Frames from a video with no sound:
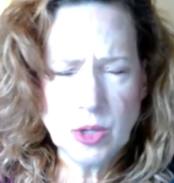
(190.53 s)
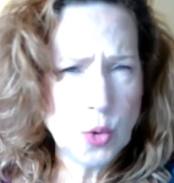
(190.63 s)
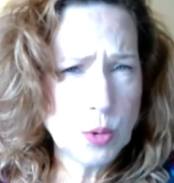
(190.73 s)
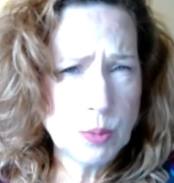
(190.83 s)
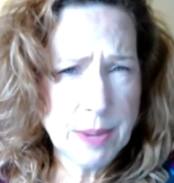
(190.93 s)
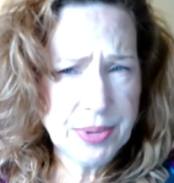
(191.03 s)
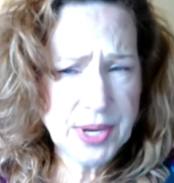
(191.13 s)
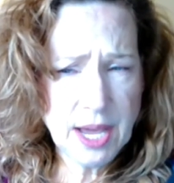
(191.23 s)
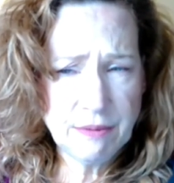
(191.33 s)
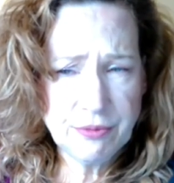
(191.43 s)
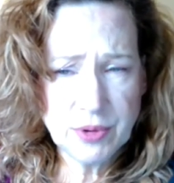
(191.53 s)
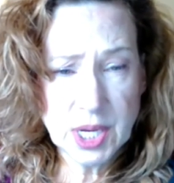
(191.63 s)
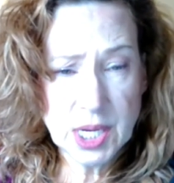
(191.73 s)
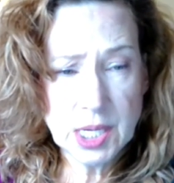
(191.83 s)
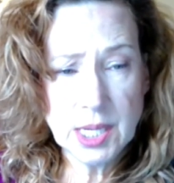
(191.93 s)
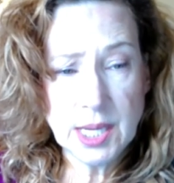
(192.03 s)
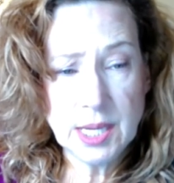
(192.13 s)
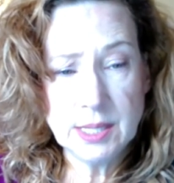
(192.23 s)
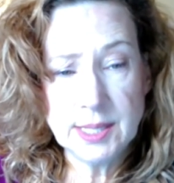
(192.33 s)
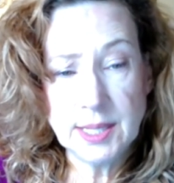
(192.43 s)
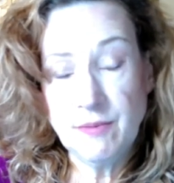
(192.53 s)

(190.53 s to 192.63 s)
Norepinephrine is